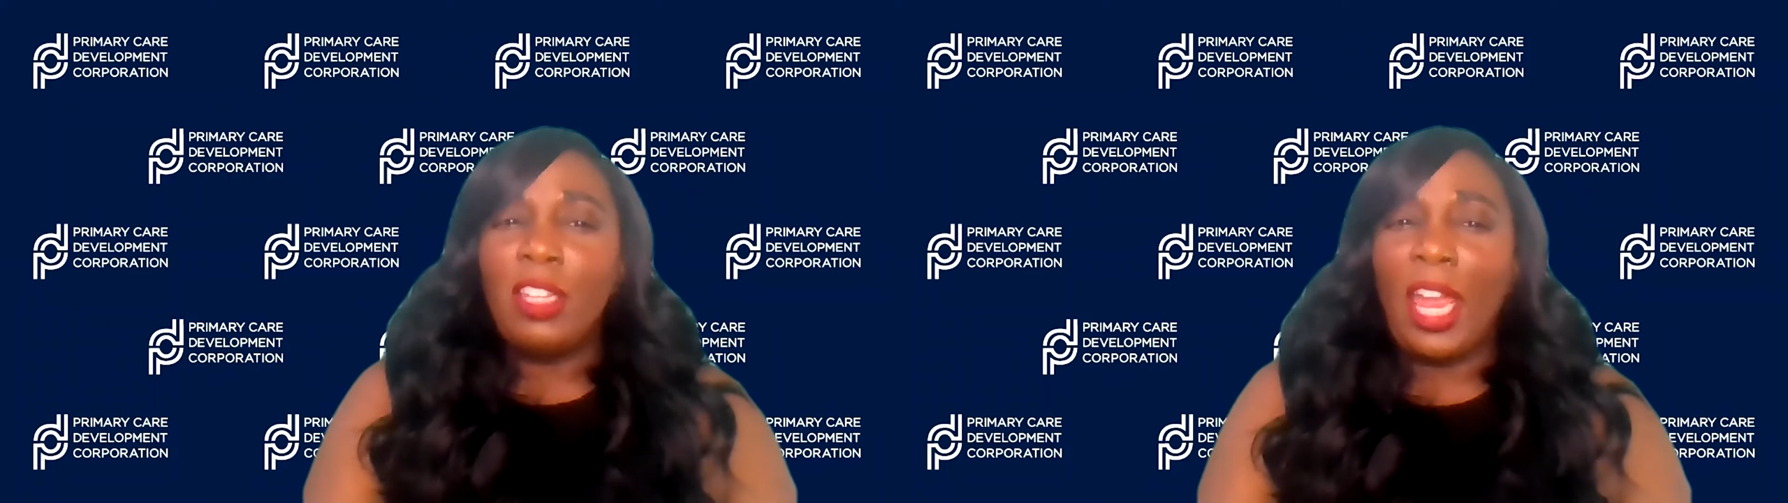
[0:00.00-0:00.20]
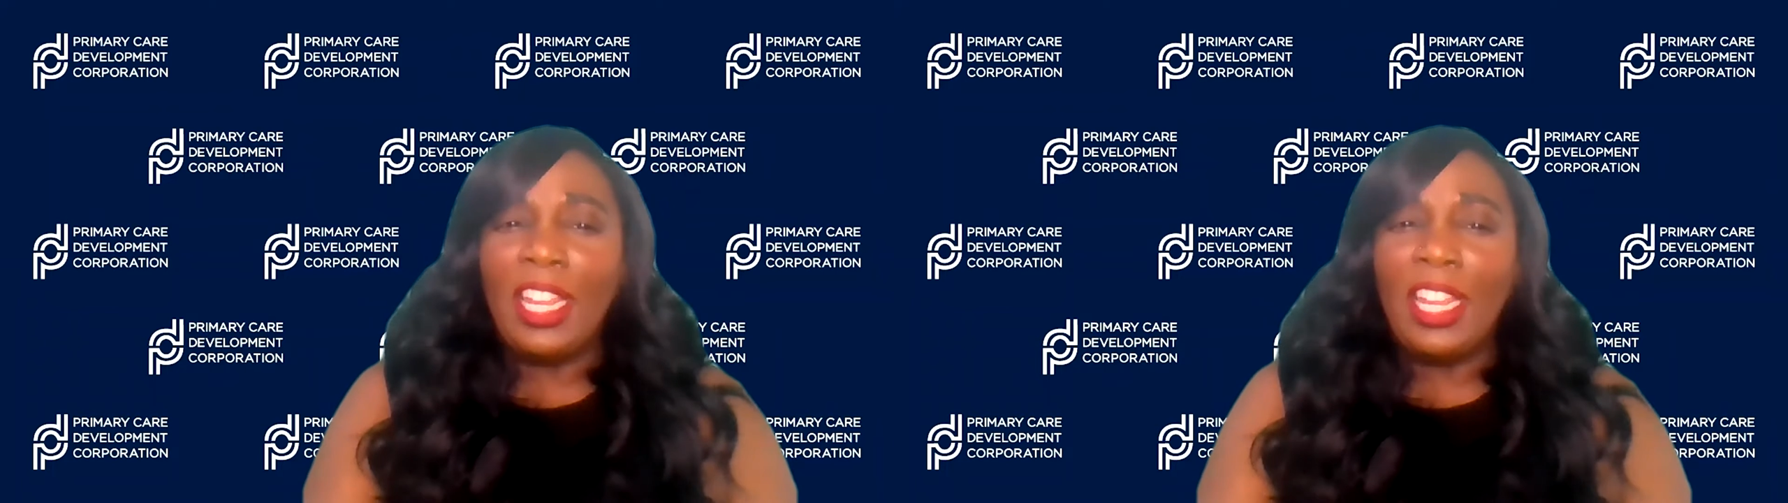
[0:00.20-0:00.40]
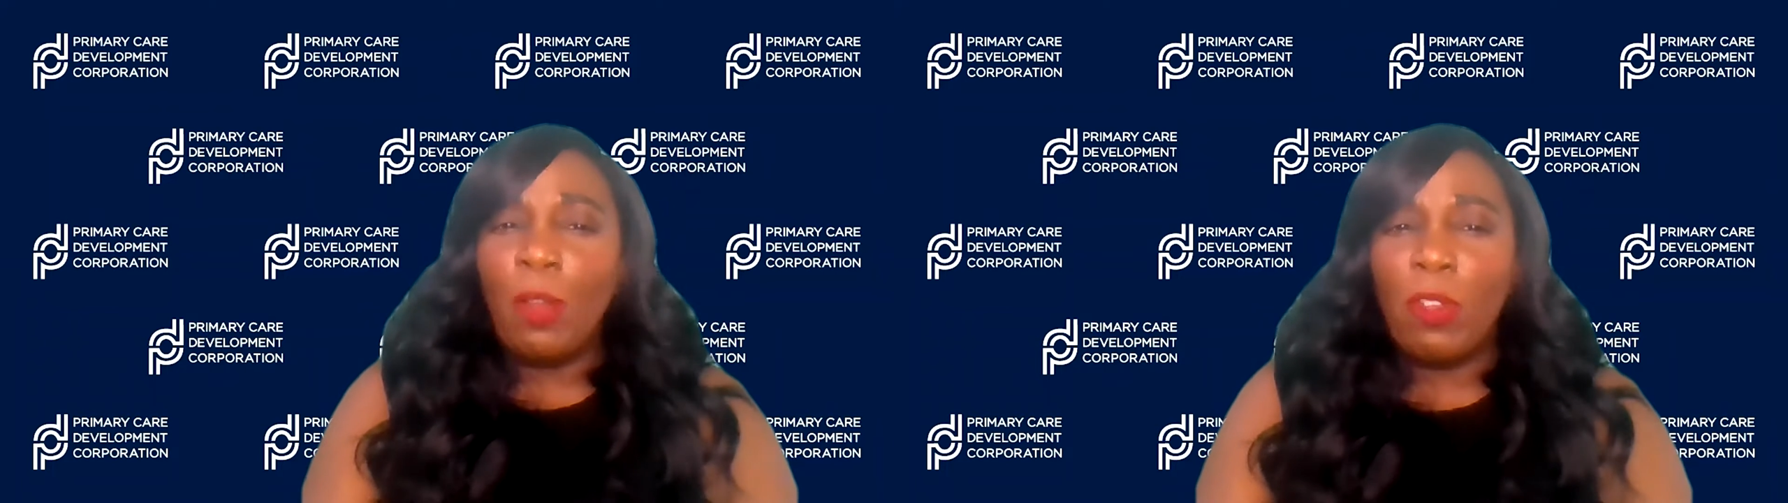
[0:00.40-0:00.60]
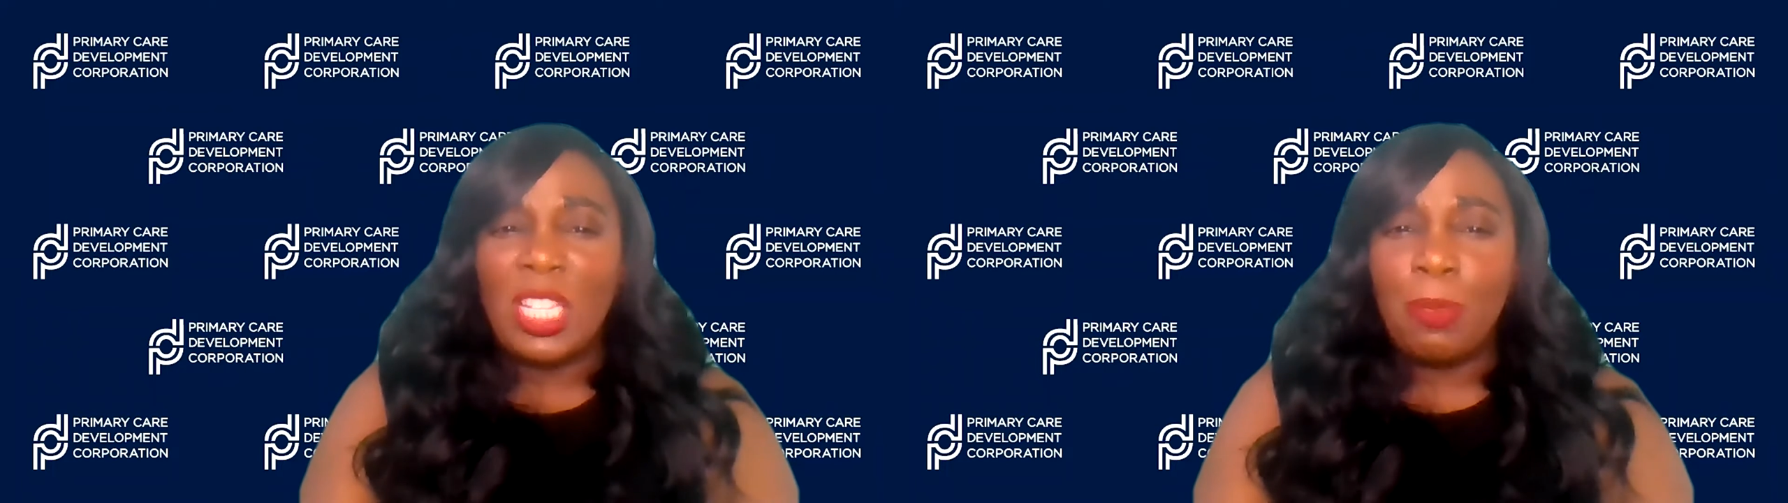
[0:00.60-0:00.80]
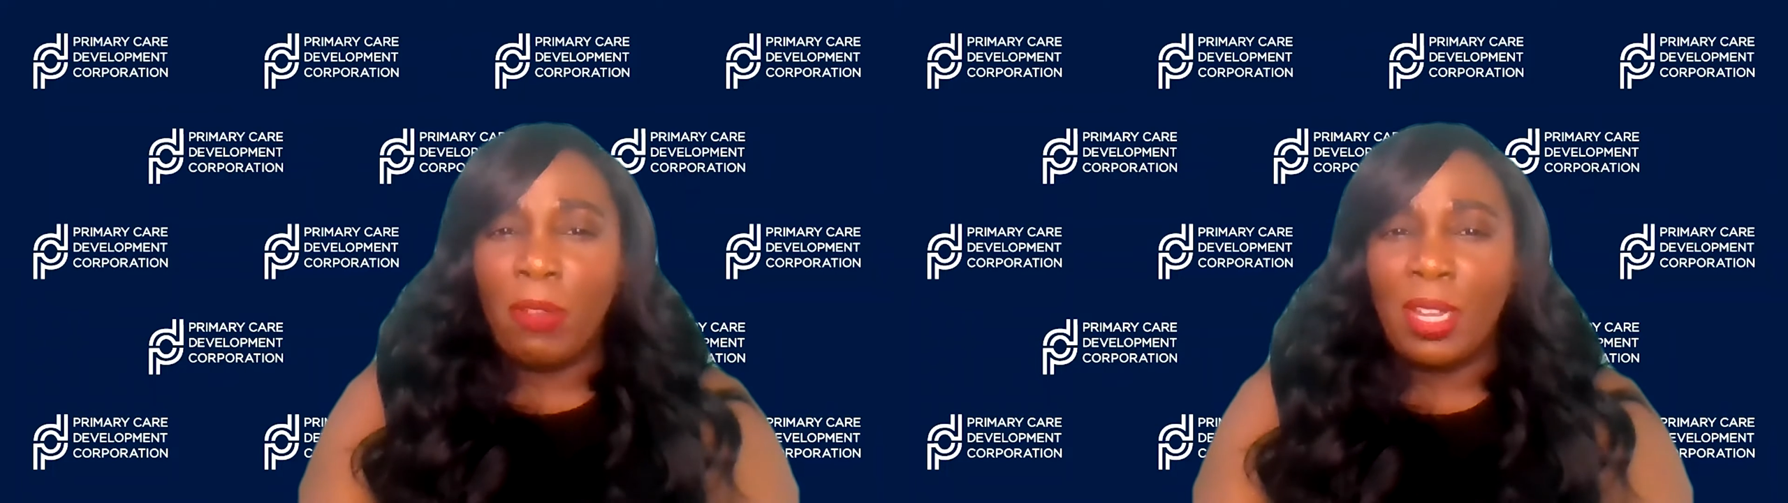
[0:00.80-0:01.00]
anything we've
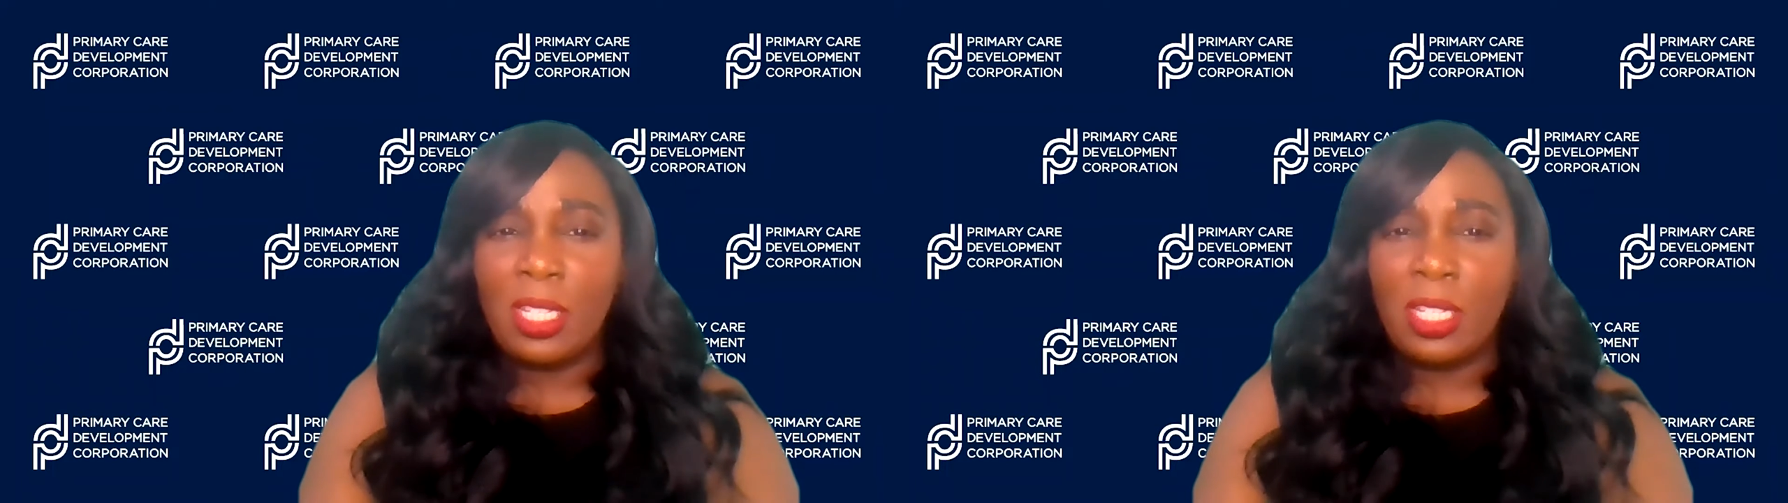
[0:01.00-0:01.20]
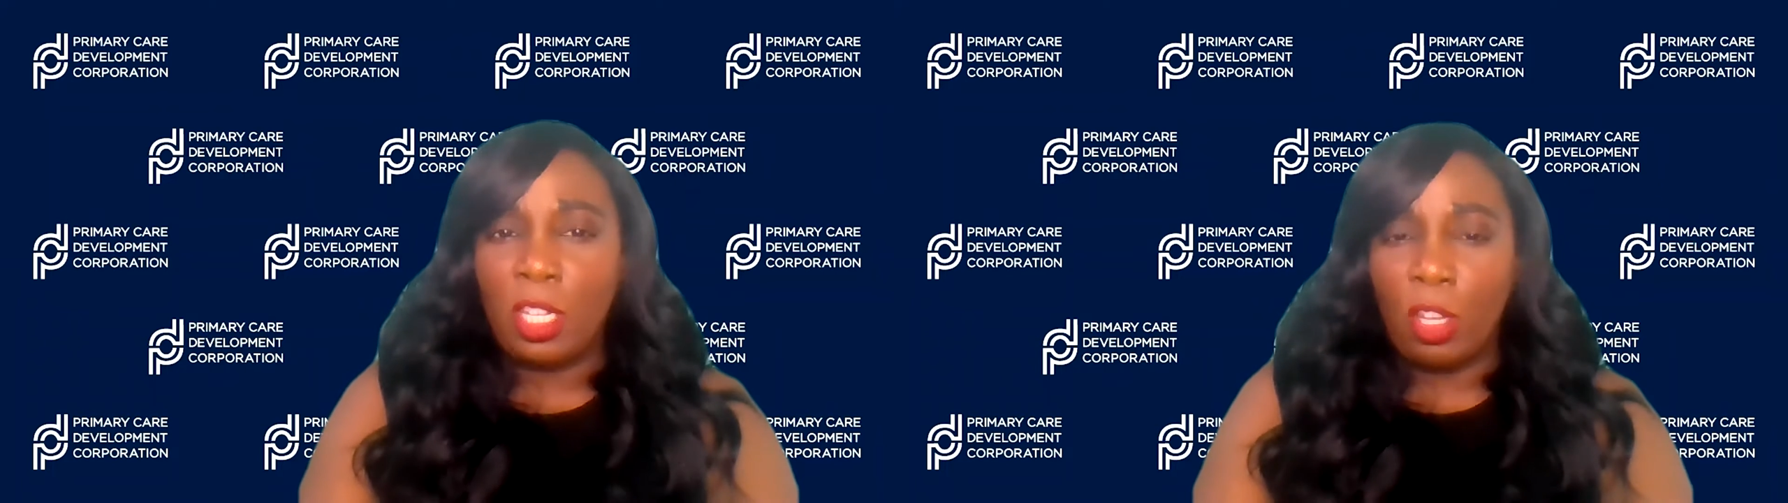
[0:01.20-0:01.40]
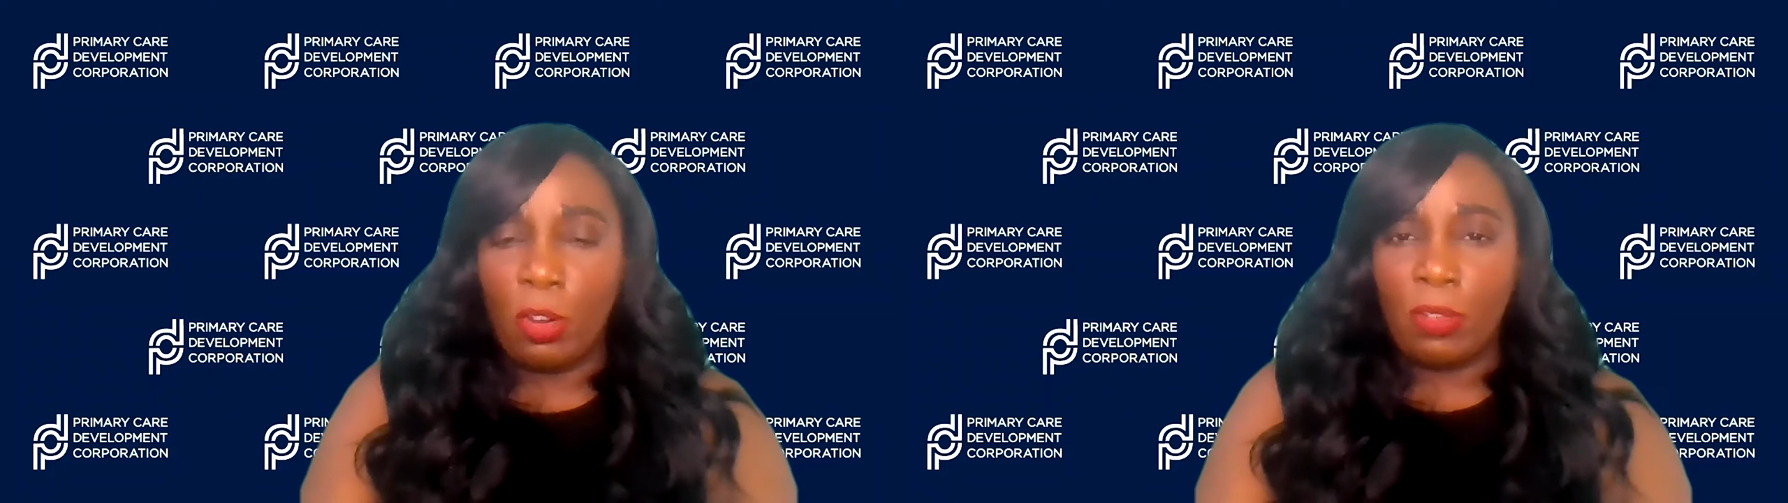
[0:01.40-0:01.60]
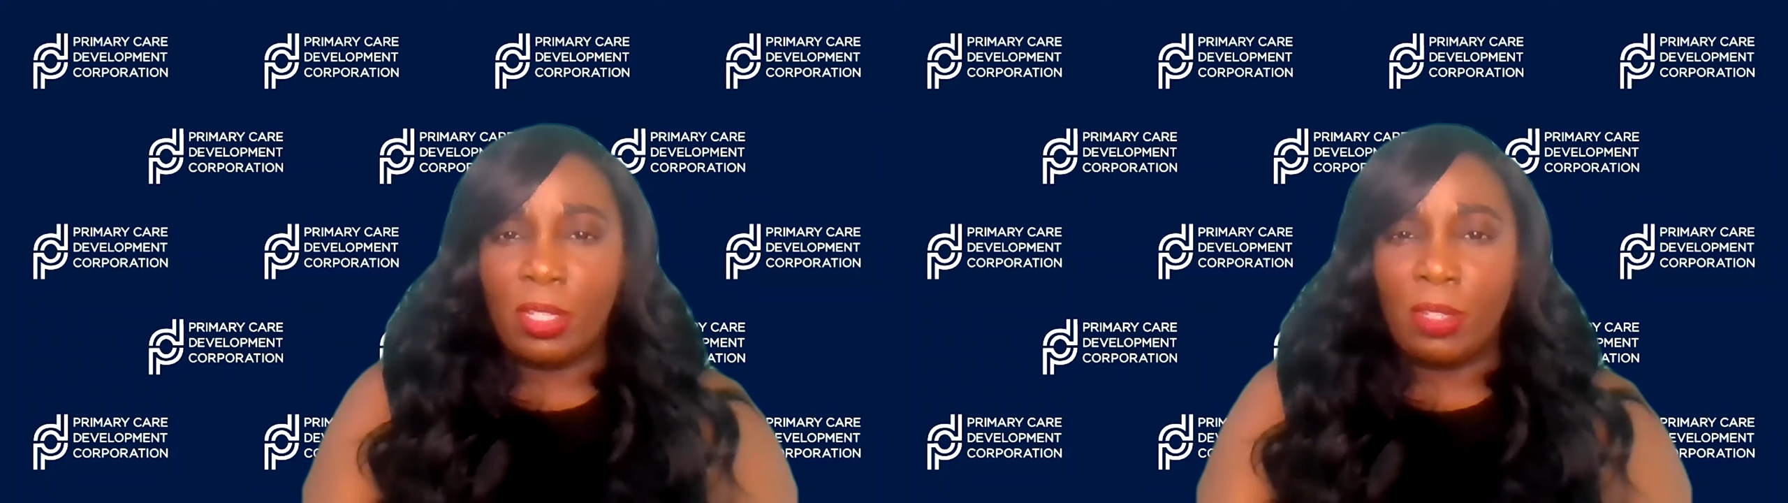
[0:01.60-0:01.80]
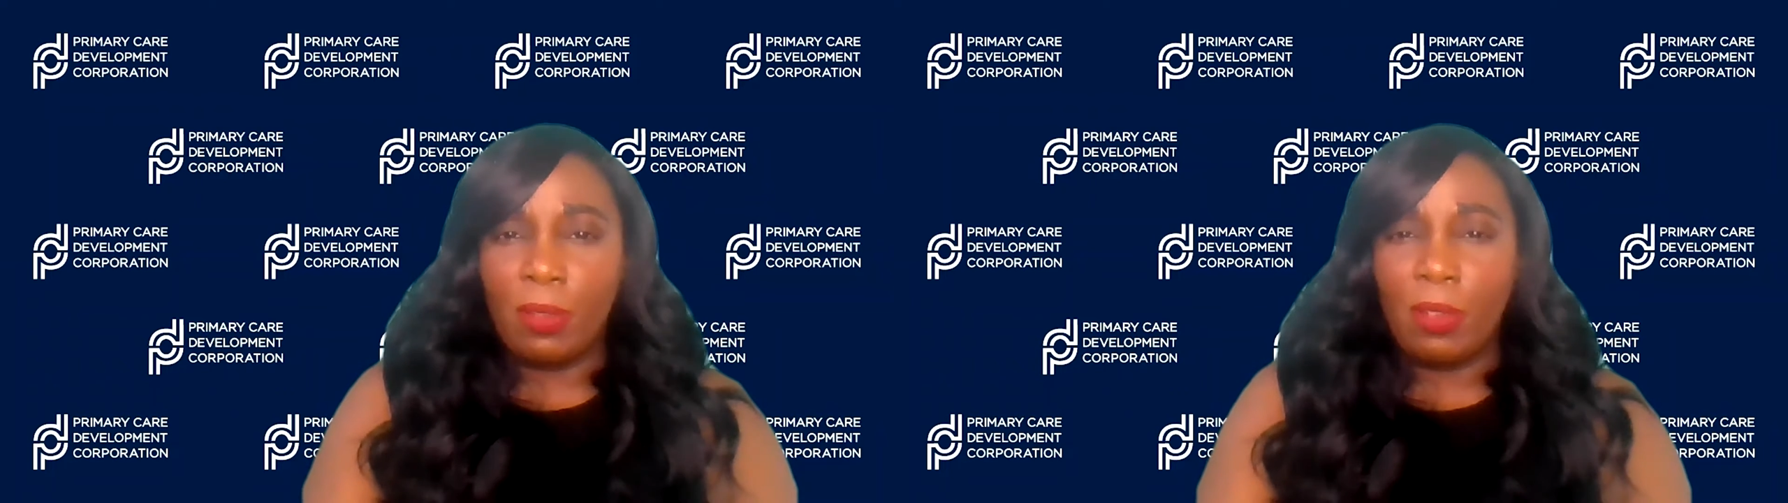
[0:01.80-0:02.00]
experienced in
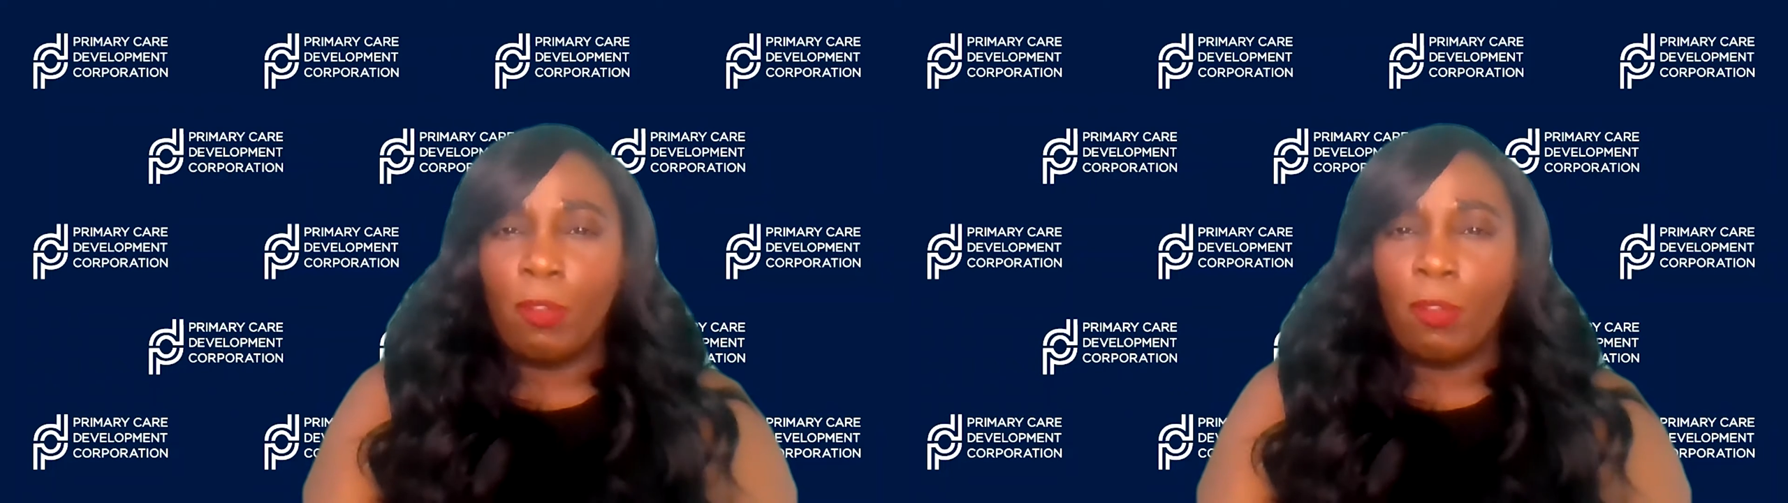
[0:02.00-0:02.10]
years.